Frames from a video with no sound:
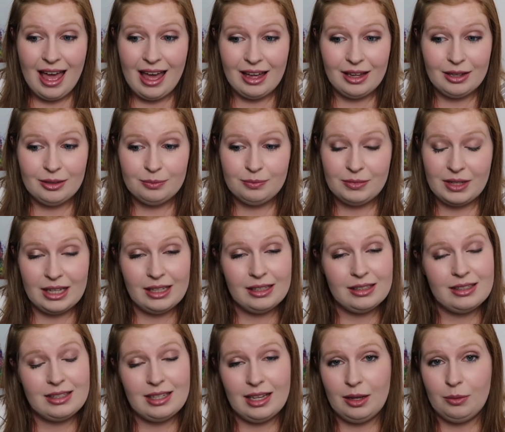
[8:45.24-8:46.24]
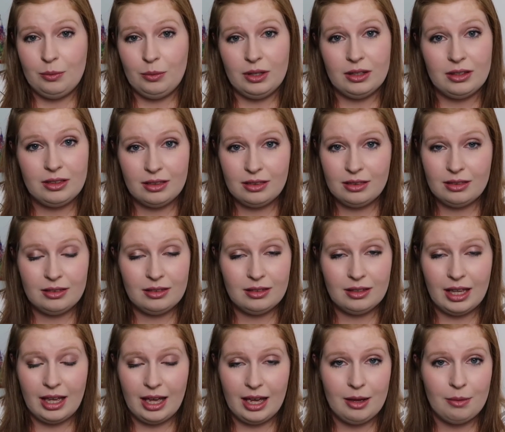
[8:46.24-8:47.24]
And same with
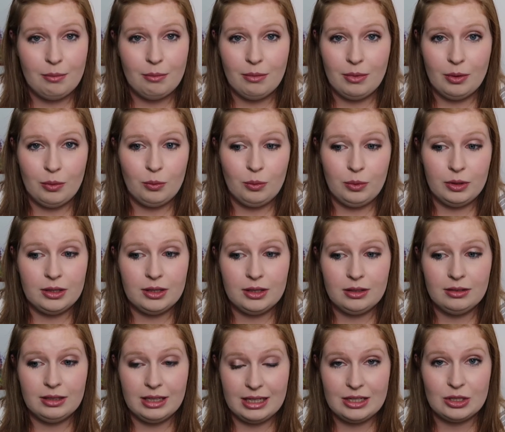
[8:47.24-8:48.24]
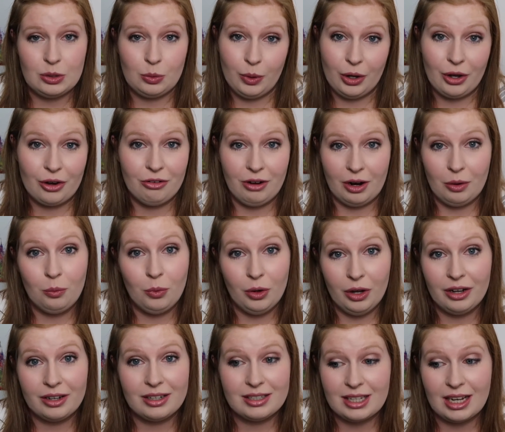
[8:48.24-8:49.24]
him, we need to work around
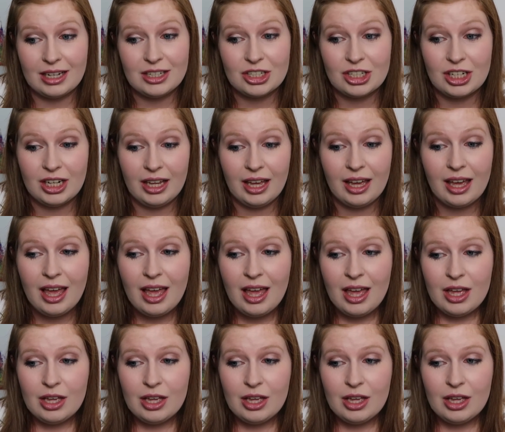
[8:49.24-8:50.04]
work essentially.